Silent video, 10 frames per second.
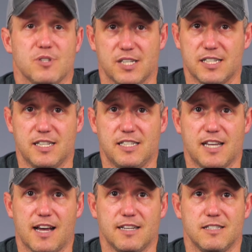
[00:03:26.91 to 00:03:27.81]
60
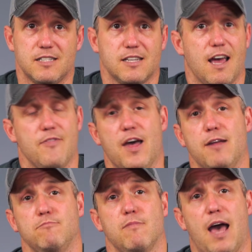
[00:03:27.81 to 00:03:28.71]
seconds, and
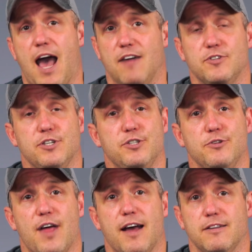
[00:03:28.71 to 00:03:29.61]
then after you
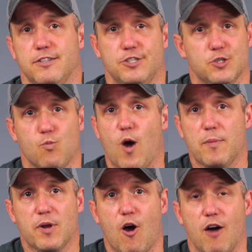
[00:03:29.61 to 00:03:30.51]
do that, you just
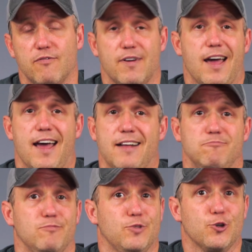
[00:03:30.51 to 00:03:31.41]
wipe it off
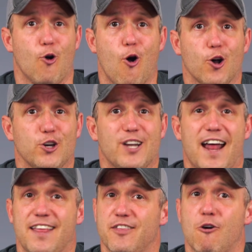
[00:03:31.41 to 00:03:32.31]
and you're all good.
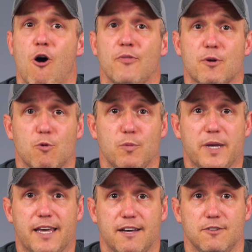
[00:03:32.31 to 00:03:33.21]
Anything on there will be
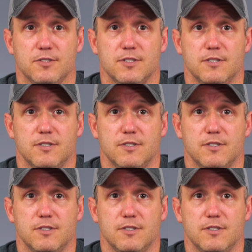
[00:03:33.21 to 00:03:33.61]
killed.